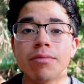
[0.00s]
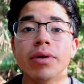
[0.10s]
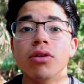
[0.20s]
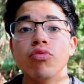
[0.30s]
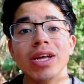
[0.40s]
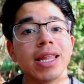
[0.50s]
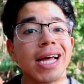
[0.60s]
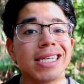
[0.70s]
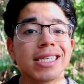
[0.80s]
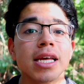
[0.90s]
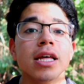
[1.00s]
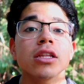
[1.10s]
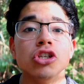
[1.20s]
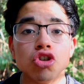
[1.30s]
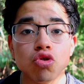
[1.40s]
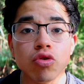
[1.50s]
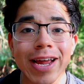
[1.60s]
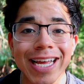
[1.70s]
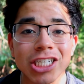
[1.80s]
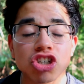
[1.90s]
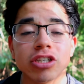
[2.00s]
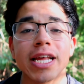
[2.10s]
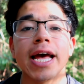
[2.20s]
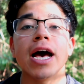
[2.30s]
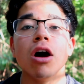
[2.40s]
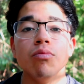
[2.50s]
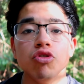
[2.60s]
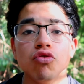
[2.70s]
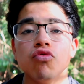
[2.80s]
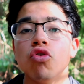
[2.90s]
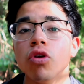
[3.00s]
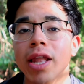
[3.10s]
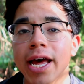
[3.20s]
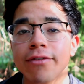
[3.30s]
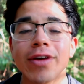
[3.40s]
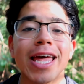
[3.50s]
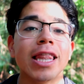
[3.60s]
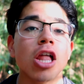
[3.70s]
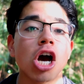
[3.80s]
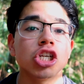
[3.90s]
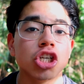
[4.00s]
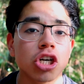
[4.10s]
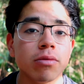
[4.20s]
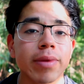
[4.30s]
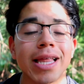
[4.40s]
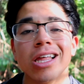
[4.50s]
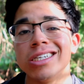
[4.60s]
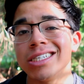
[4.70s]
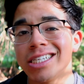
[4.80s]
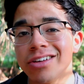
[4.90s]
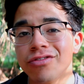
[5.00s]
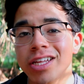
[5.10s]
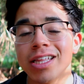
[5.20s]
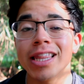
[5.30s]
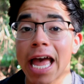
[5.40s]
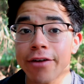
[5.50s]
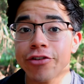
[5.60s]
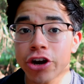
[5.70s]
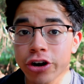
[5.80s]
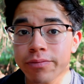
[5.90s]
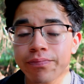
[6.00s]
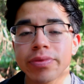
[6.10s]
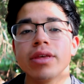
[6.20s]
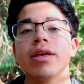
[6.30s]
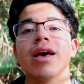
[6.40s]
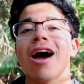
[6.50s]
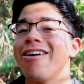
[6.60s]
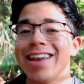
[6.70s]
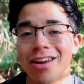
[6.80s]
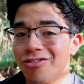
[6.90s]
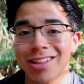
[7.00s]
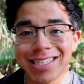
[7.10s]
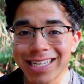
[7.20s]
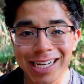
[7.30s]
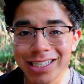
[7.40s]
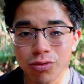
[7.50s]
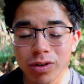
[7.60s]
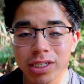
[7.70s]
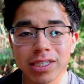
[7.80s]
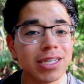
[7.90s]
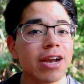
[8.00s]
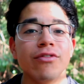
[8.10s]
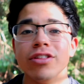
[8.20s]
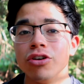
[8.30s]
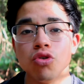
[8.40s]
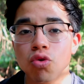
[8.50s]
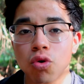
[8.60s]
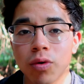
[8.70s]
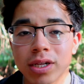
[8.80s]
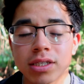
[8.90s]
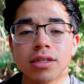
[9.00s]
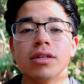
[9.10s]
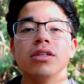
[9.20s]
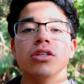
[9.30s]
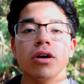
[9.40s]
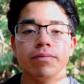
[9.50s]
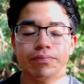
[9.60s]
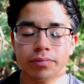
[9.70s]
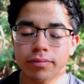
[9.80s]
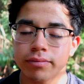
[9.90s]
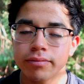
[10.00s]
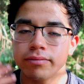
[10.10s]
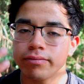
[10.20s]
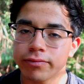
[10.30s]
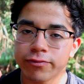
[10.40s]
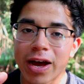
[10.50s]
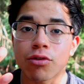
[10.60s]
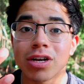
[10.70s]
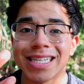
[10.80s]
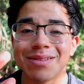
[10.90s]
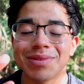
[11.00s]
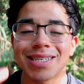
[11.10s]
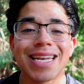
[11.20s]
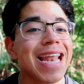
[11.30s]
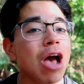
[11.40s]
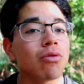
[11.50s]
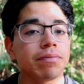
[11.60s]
but realize the true answers that help you for life and long term and longevity, life term, are never the sexy ones. They're never the cool ones. So, 5 quick tips. Now,